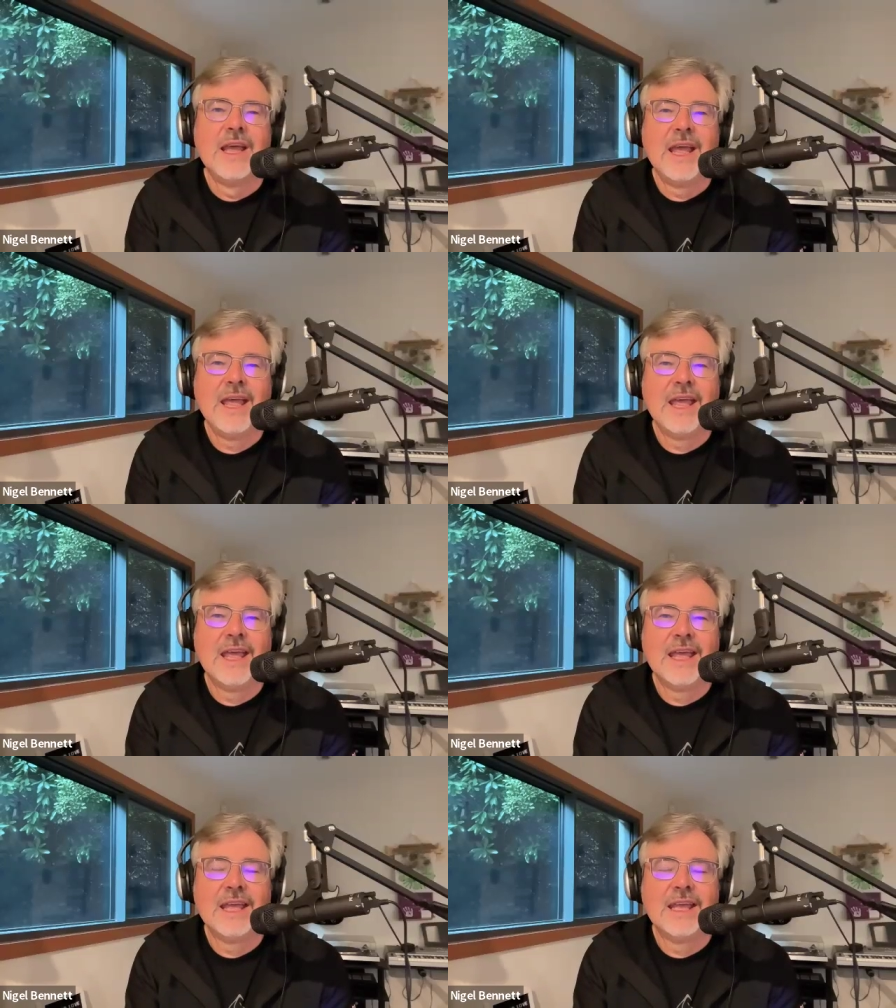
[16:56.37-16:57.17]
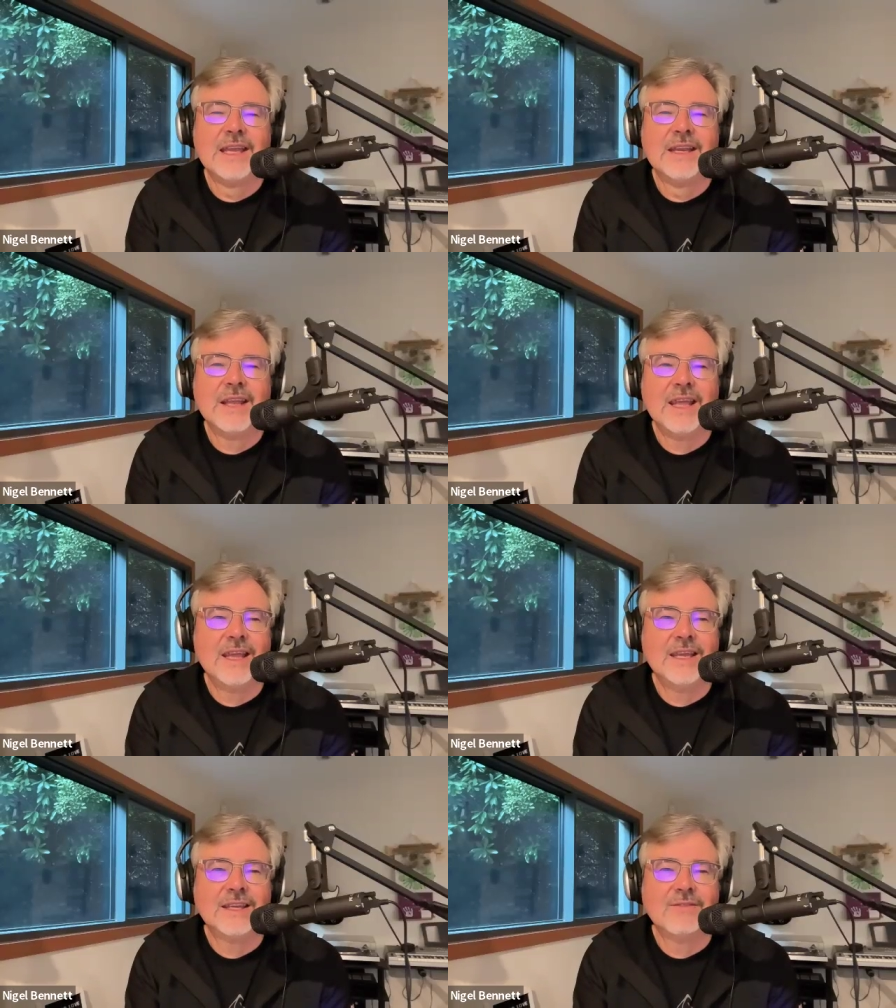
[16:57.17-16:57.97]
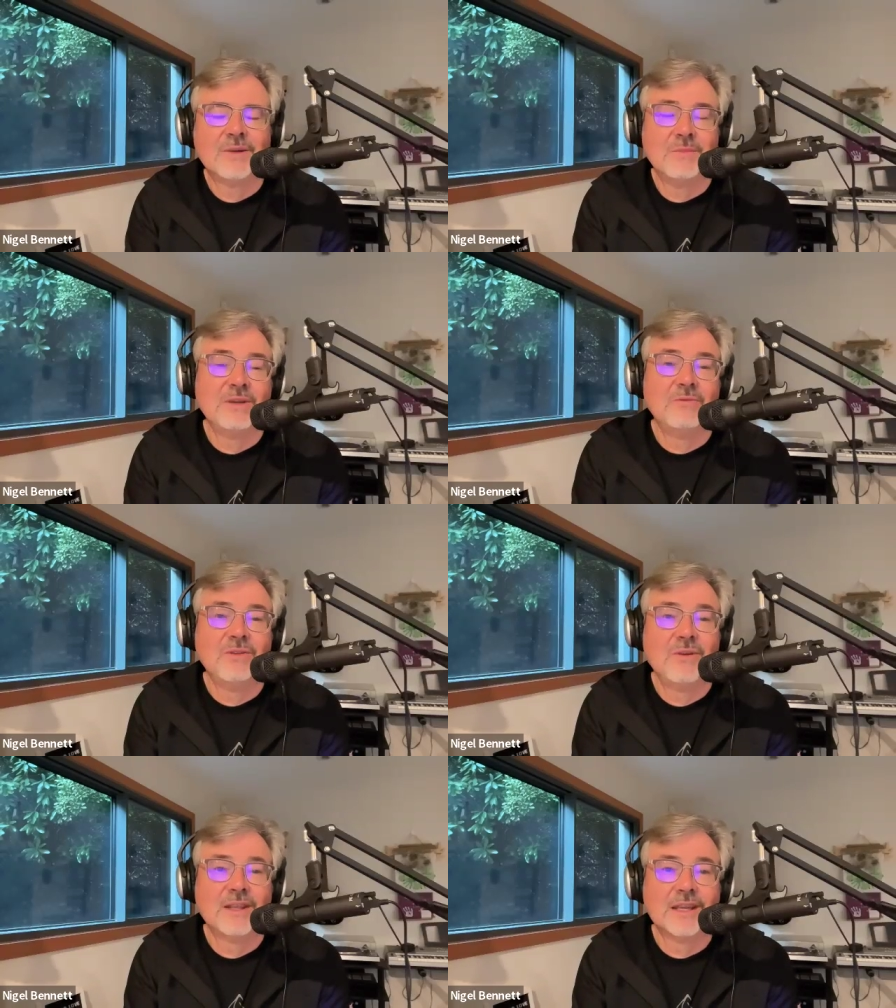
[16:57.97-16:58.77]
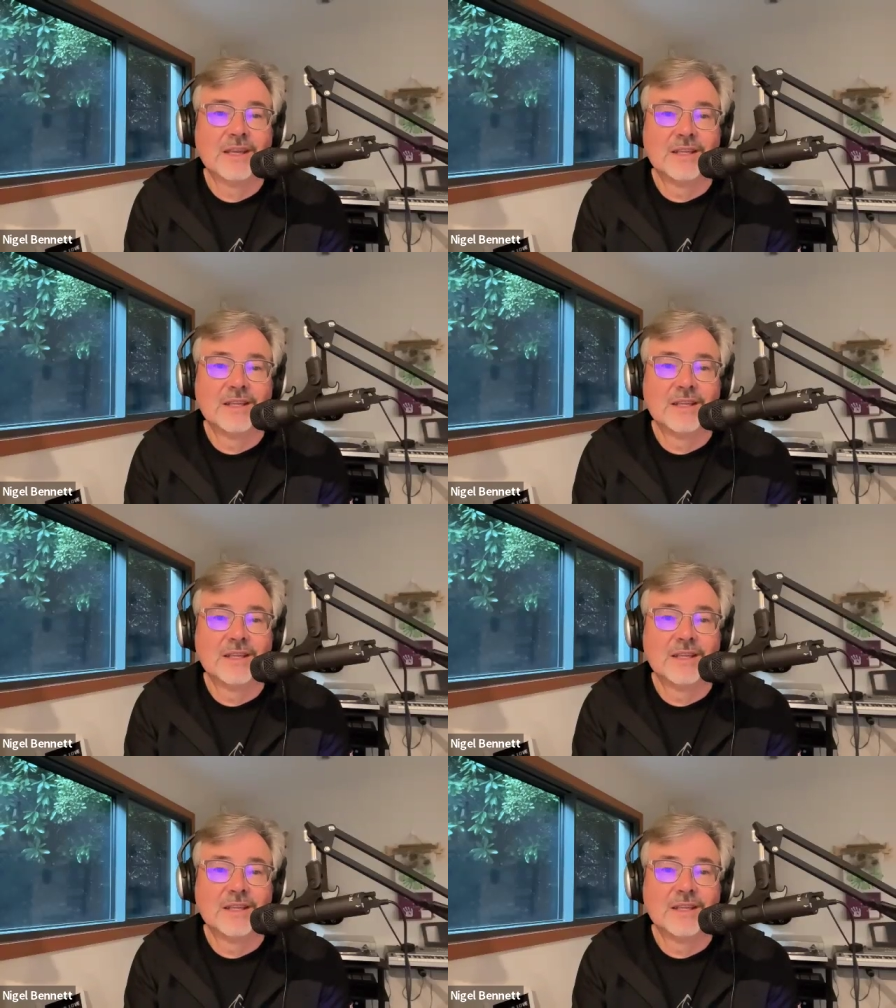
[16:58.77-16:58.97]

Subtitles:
And hey, Devin, I mean, we've had that.